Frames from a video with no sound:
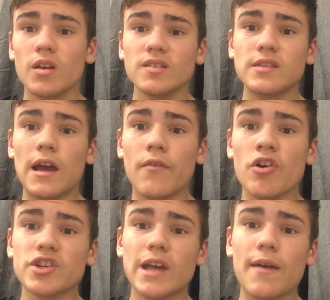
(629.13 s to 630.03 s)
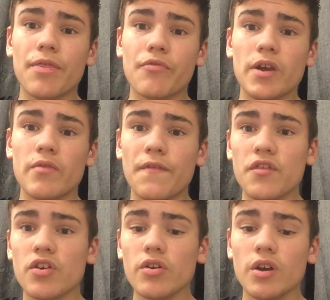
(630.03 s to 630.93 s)
State of Origin Game 3
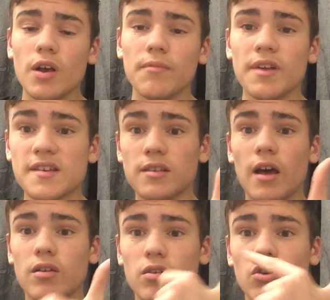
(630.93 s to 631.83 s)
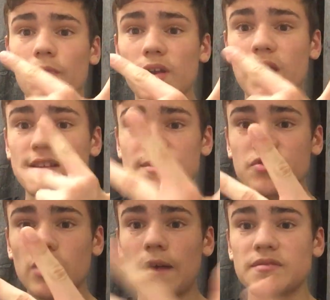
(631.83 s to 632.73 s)
review. Please like, comment, and
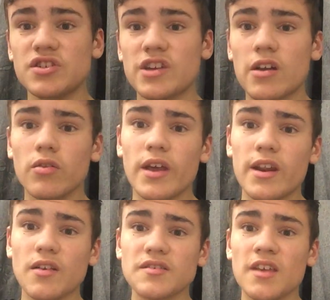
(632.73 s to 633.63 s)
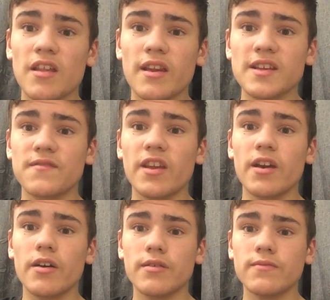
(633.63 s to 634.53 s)
subscribe to the channel. And I'll see you in the next
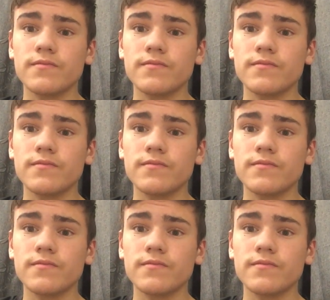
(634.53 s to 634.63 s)
video.